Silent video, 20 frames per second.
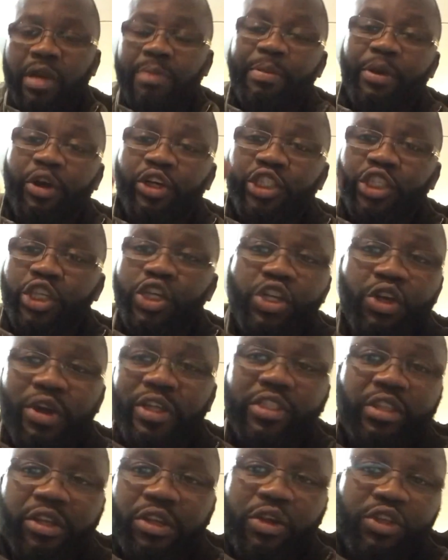Because you know it's
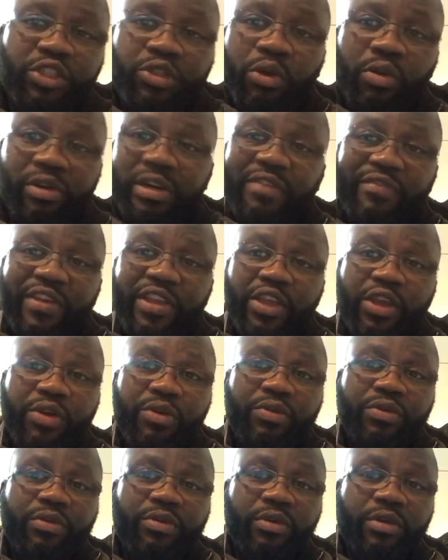not your sole revenue,
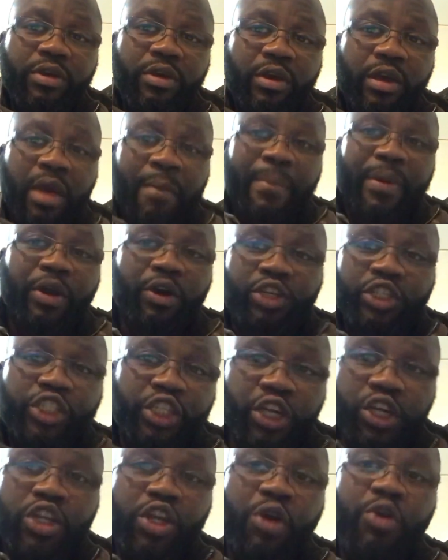because
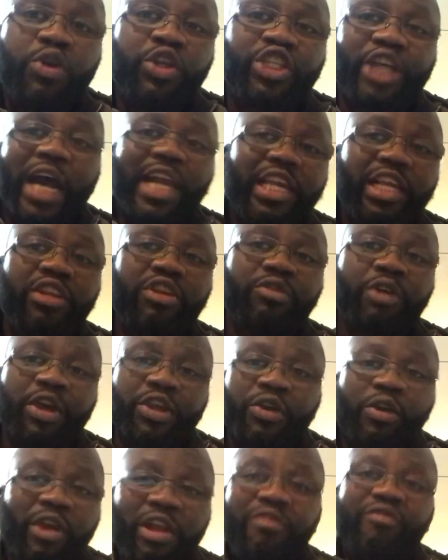you know
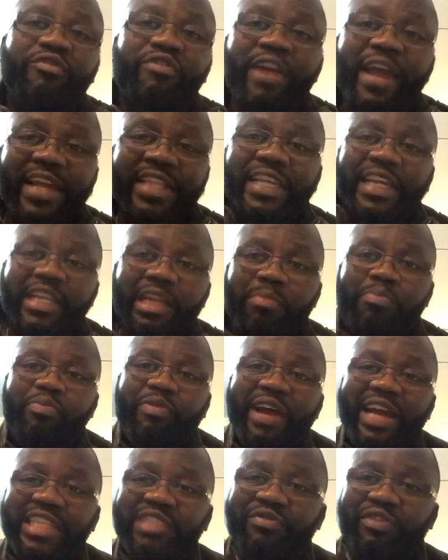you're inflating the
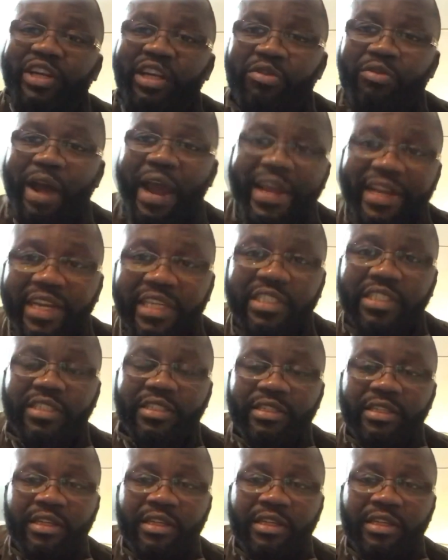price for the riders,